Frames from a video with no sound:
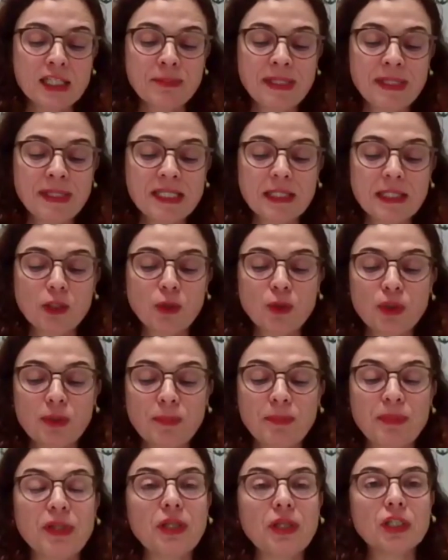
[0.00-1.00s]
This means that
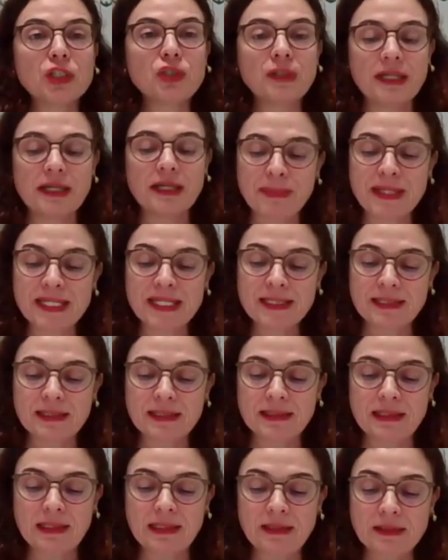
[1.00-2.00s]
Europe production
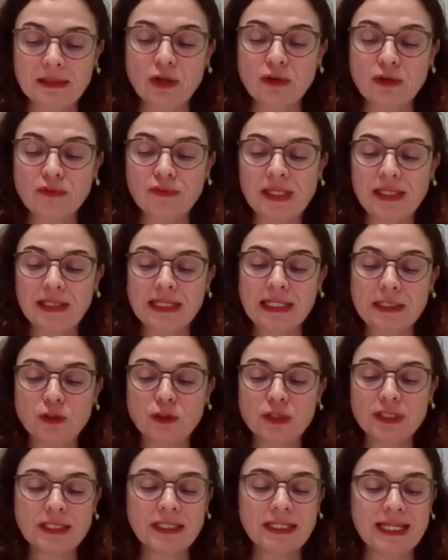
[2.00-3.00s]
capacity of clean
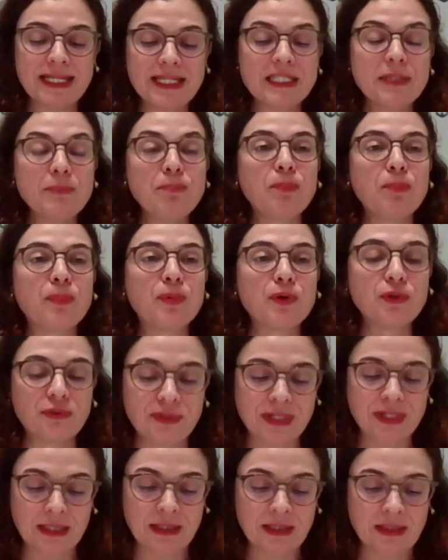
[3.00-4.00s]
hydrogen is
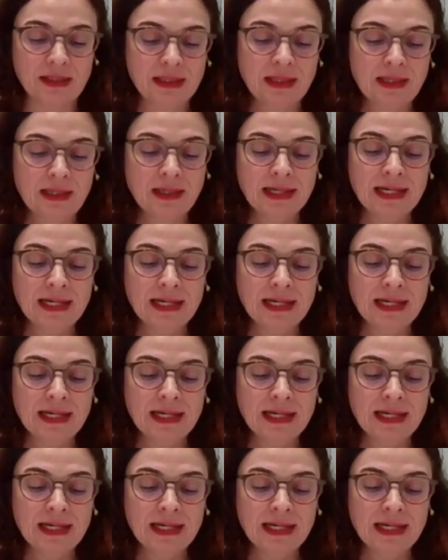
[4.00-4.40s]
improving